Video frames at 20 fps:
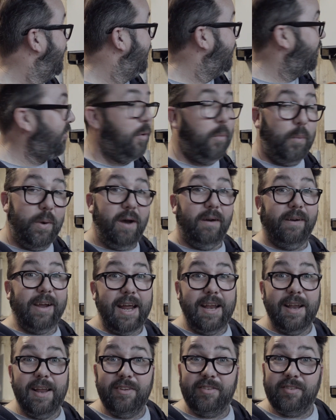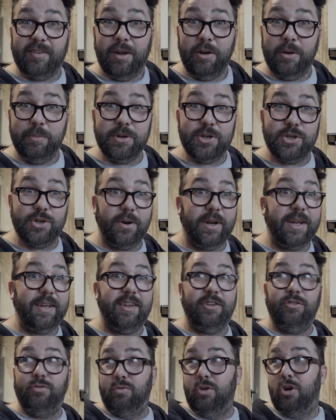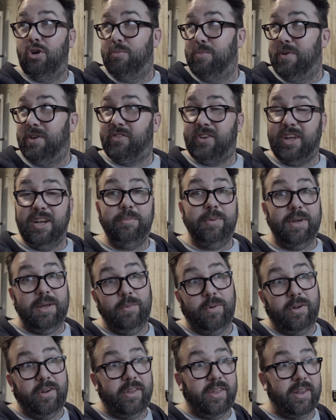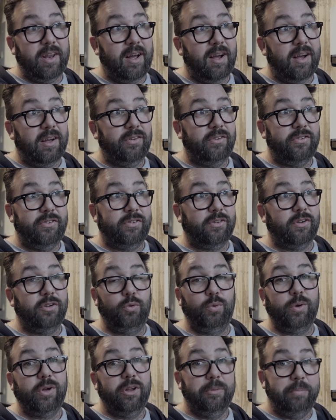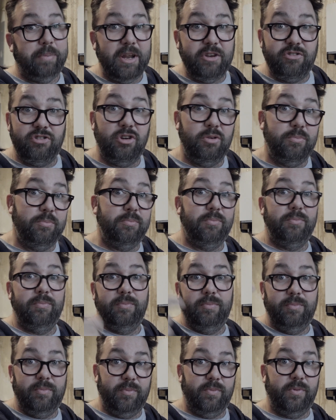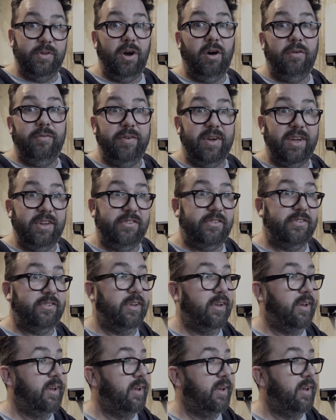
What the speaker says: So we are getting there slowly but surely. This room is going to be one of the last because we've got the bedroom, the office,